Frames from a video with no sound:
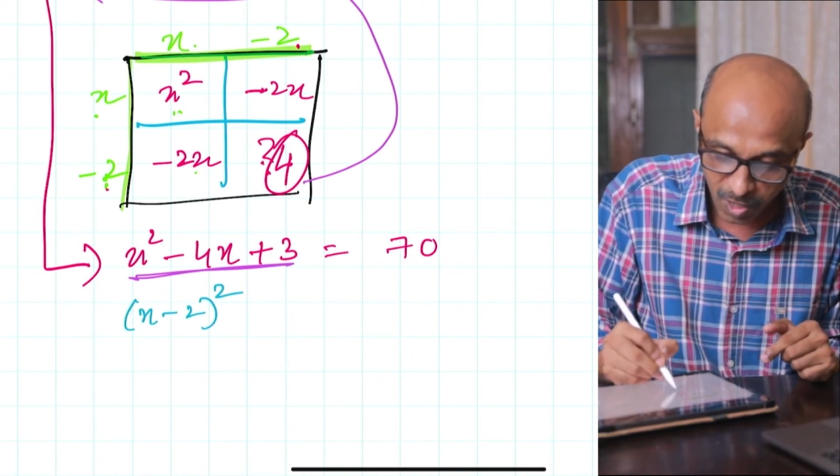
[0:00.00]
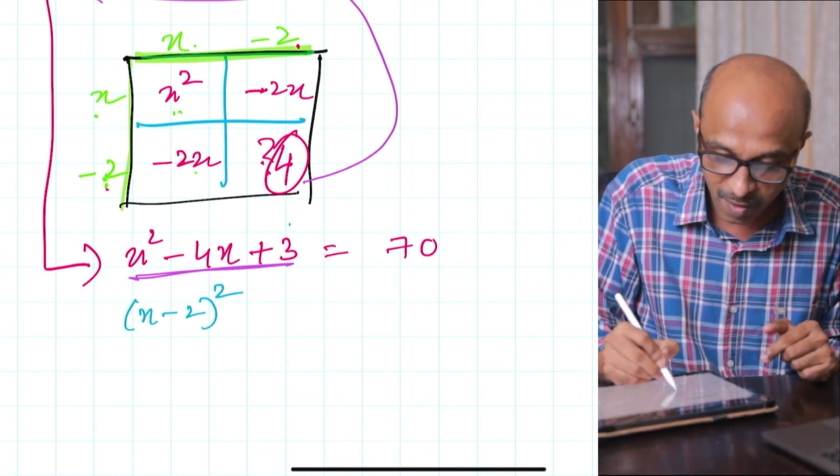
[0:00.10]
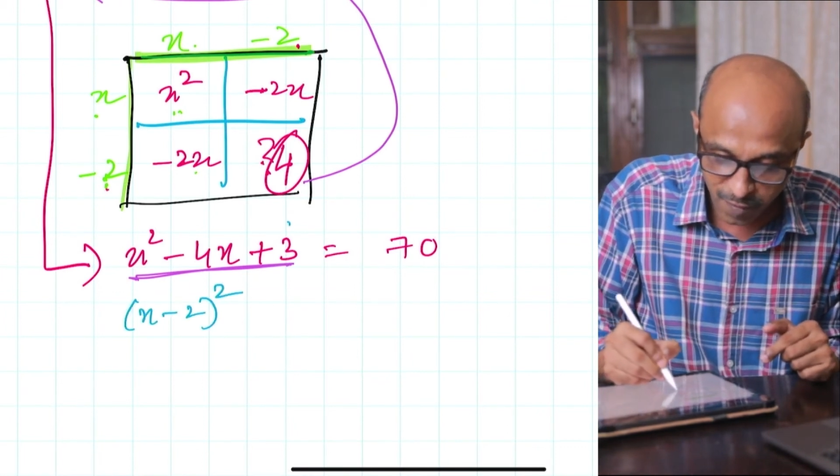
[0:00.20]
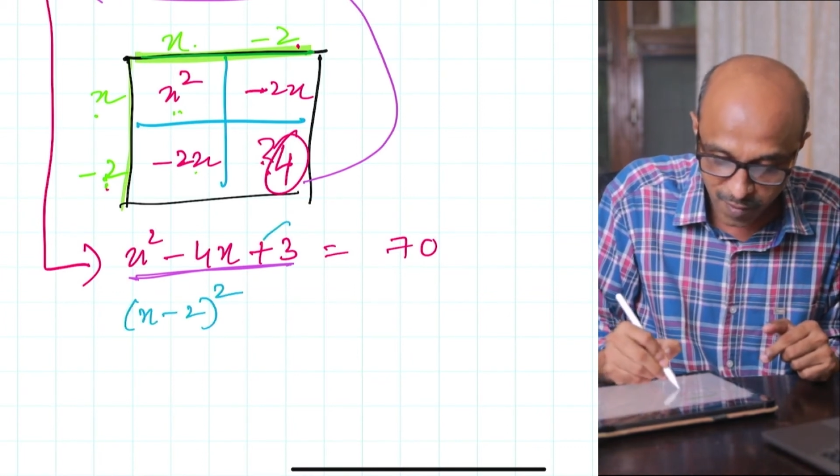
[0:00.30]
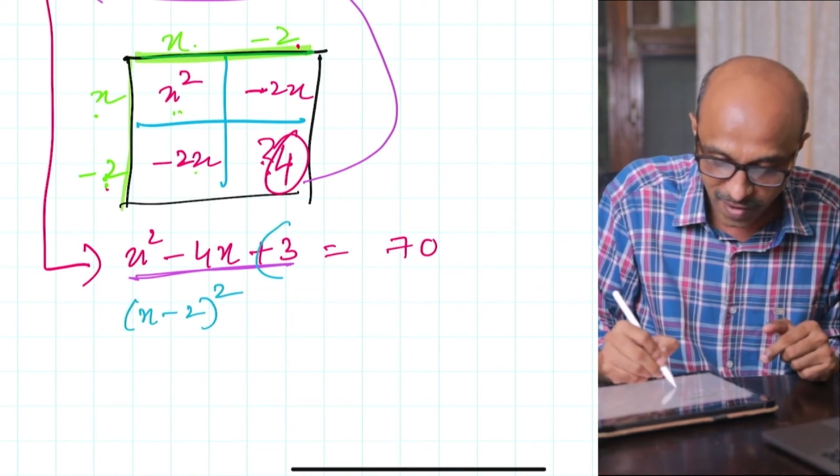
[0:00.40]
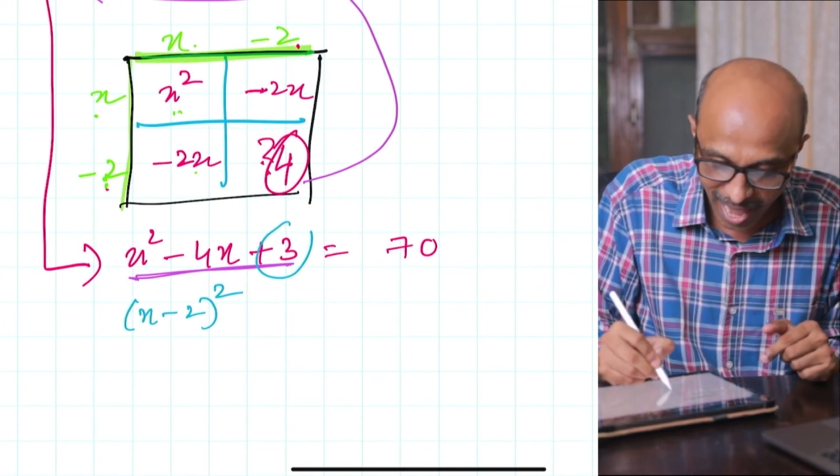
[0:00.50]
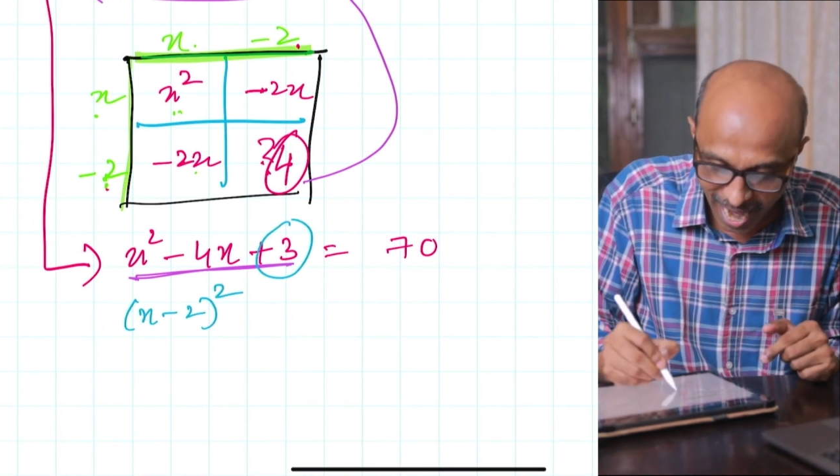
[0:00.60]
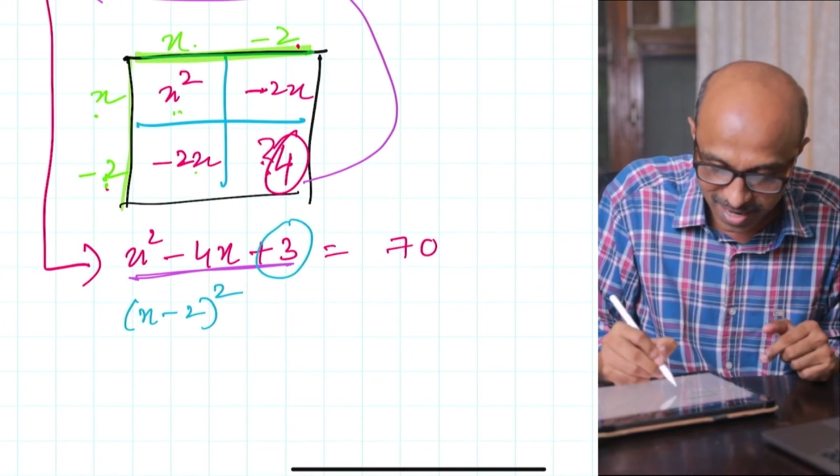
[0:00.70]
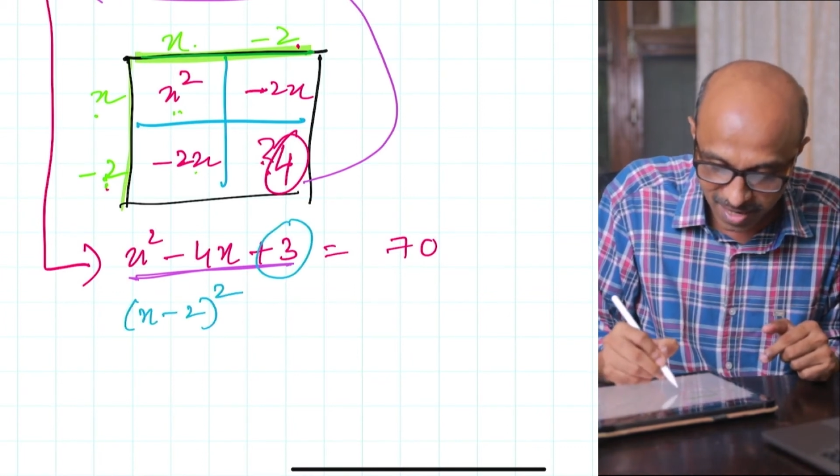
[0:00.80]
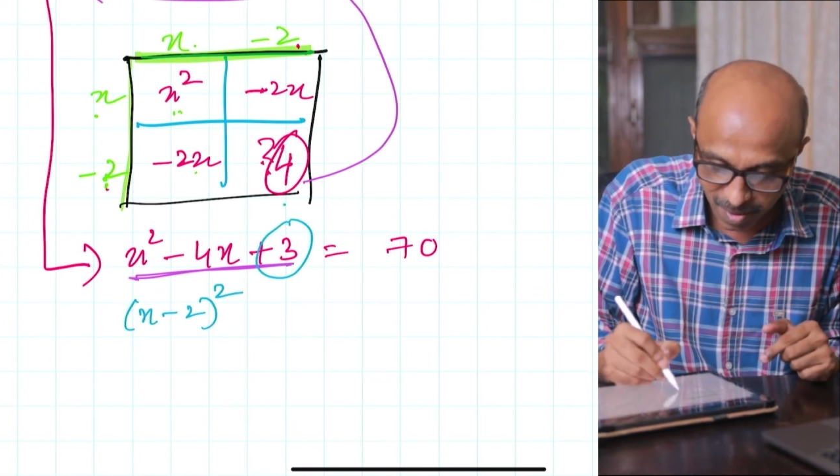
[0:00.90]
If you've
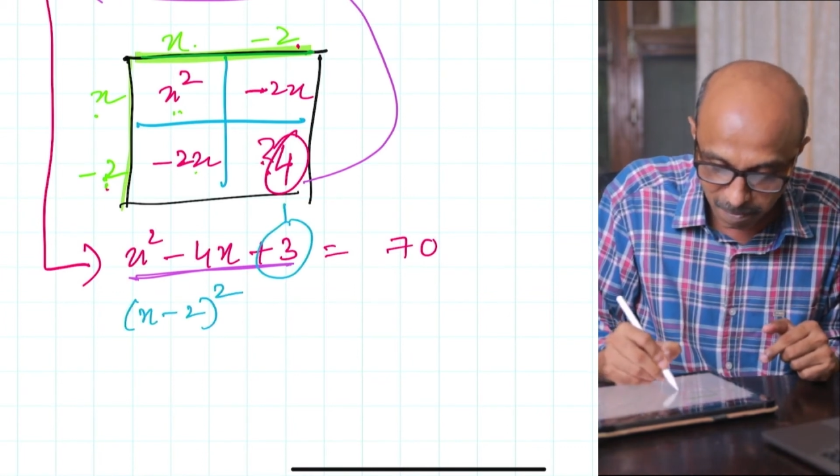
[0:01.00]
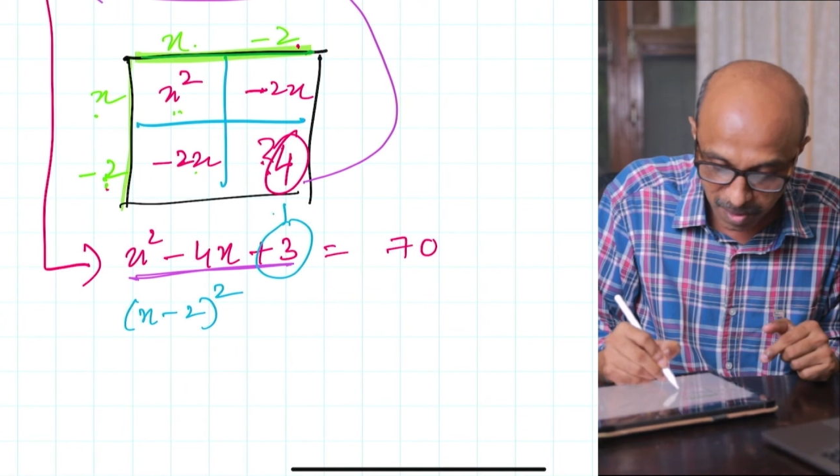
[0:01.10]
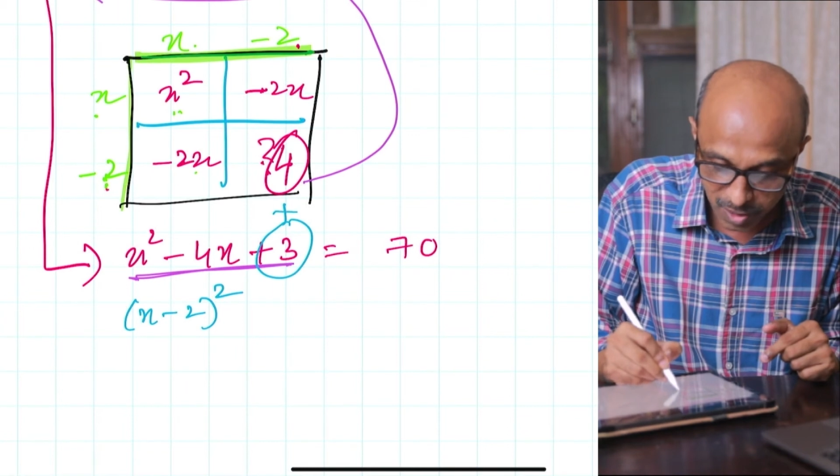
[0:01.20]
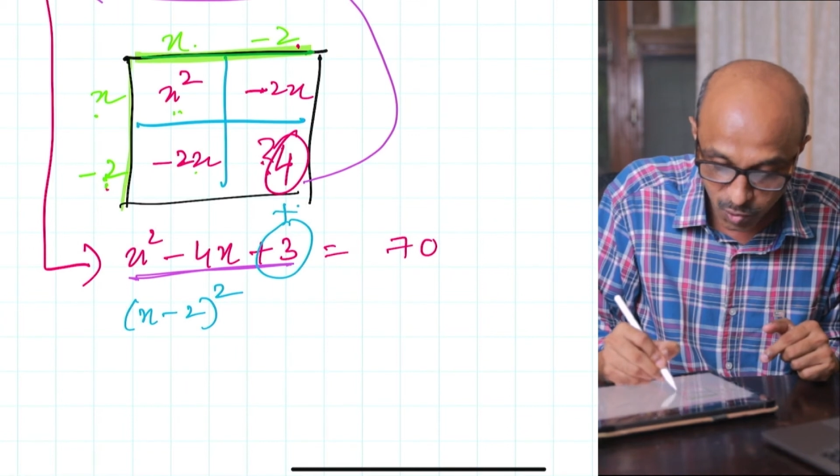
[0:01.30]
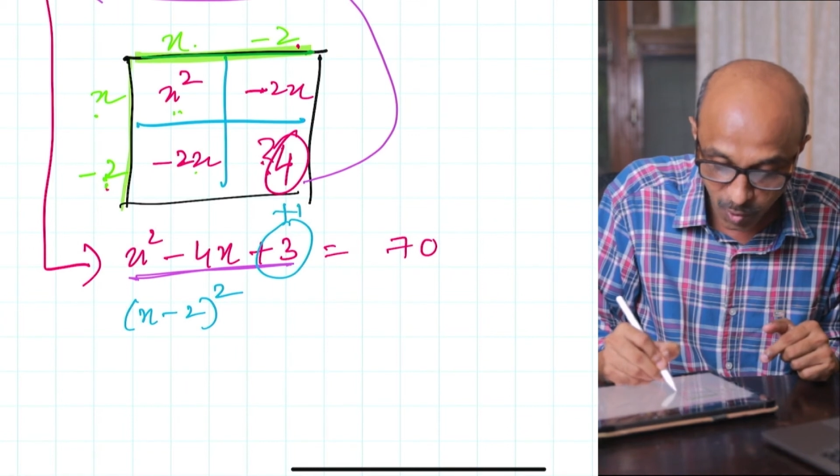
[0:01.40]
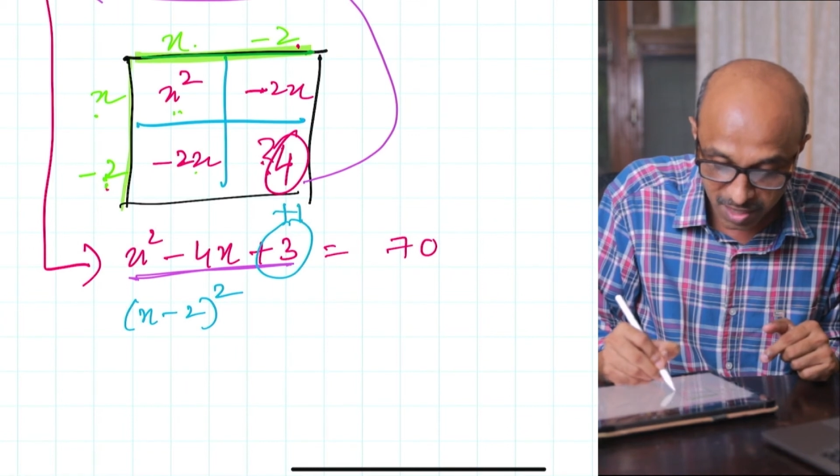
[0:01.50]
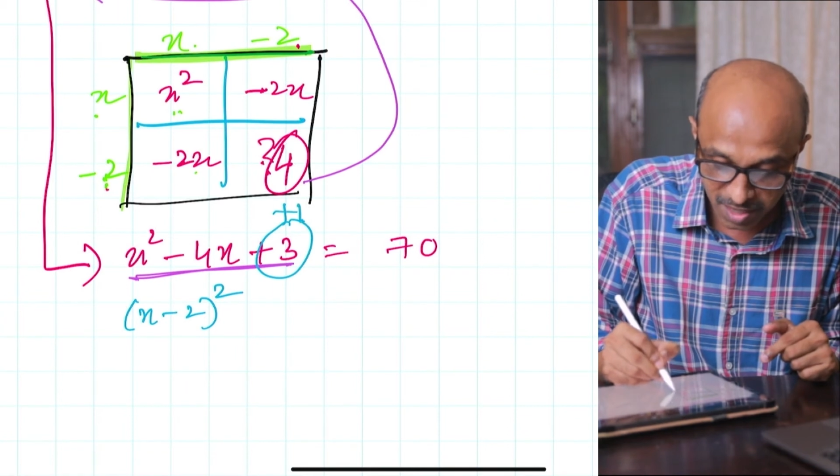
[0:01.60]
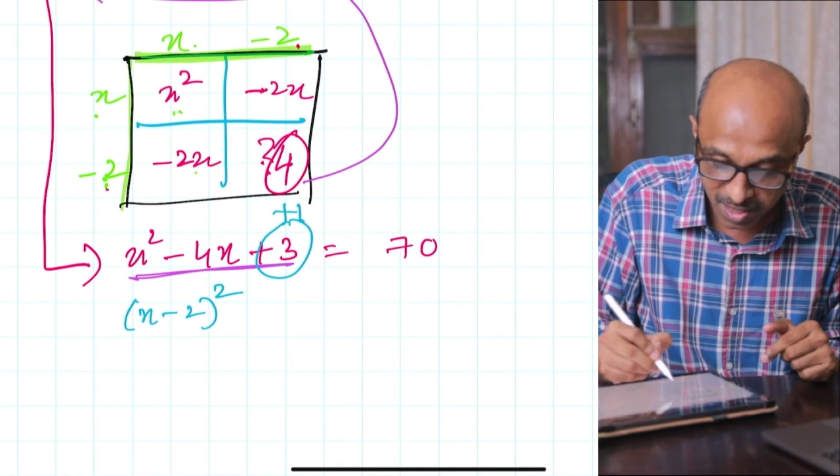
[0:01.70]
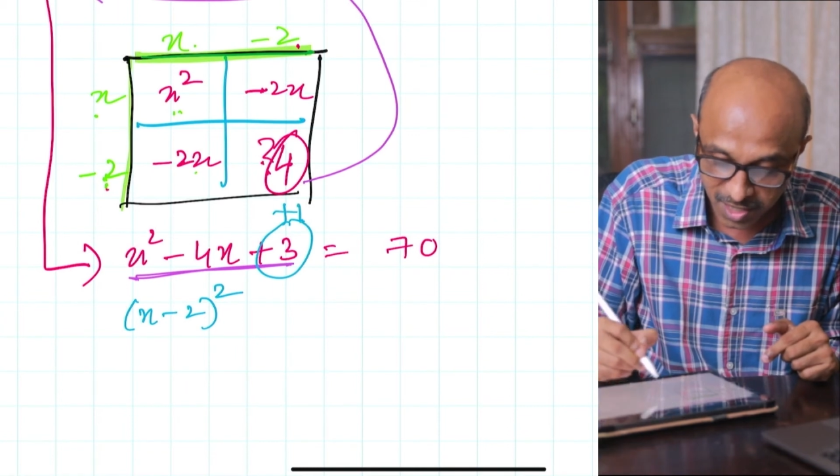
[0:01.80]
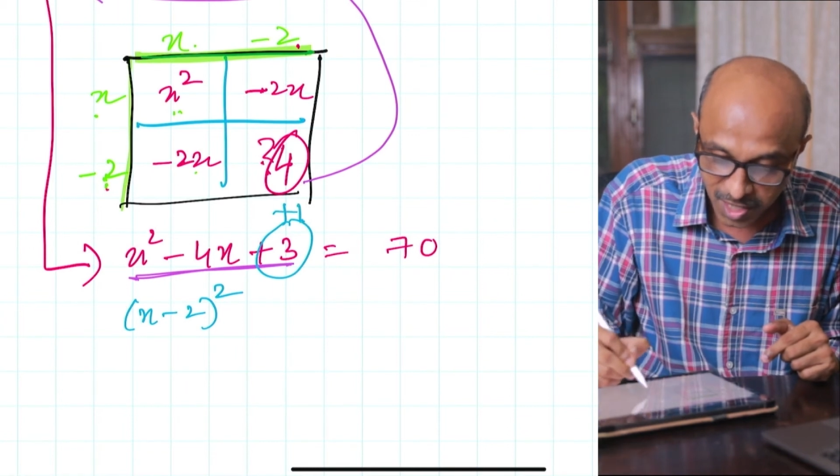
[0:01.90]
added a +1
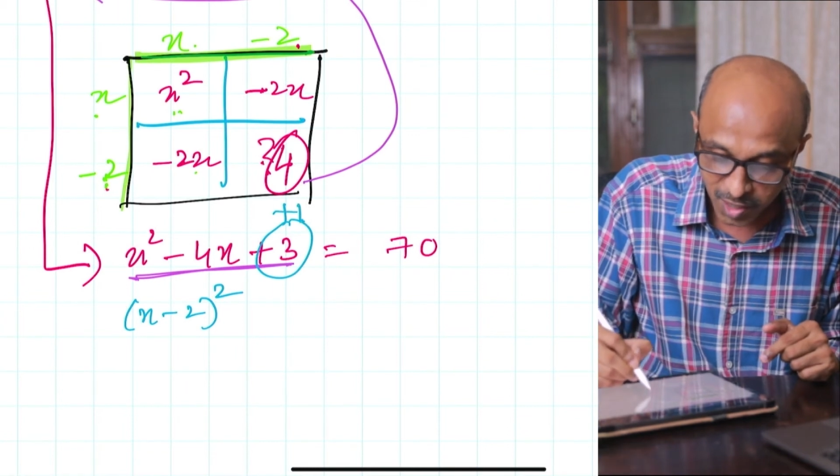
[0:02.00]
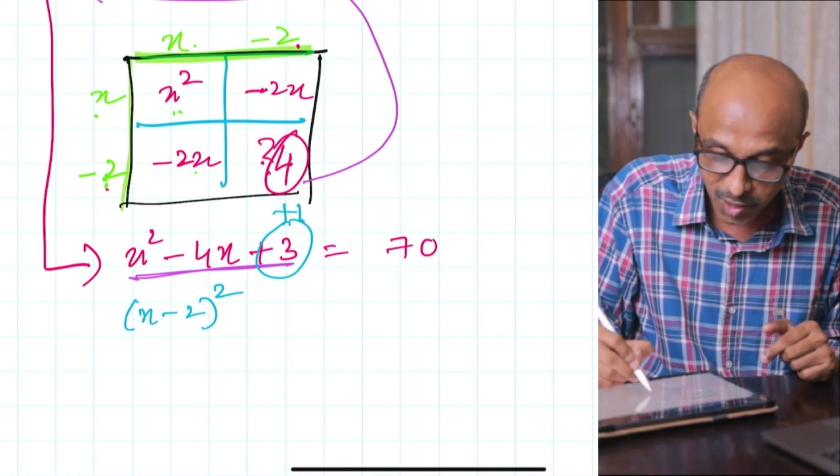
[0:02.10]
here,